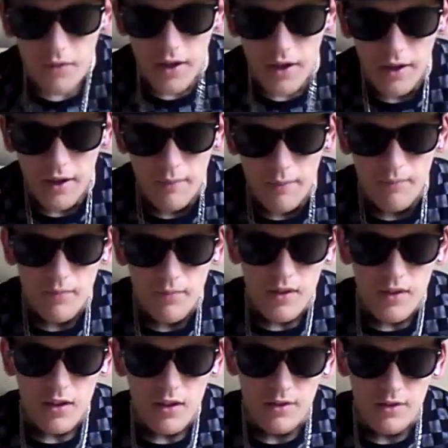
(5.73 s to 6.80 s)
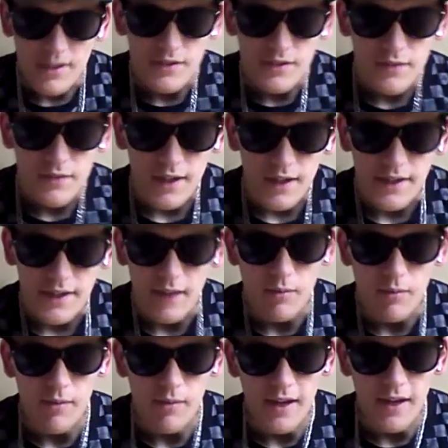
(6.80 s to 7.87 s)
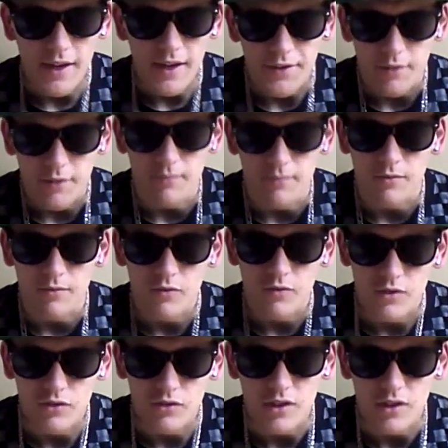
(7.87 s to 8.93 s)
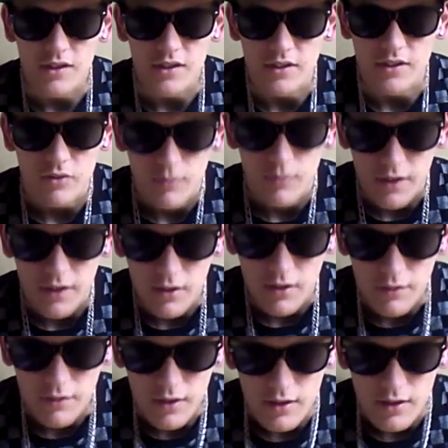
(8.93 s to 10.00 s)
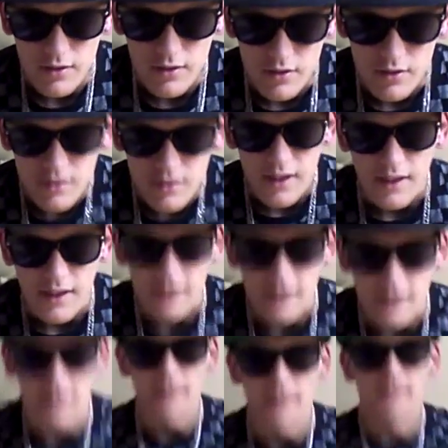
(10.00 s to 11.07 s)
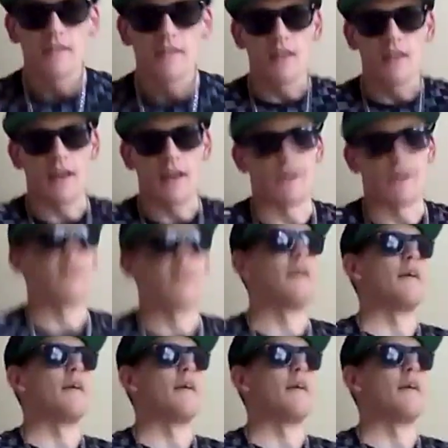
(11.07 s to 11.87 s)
um, this Friday, my mate Adam Grindrod is coming over to stay again. And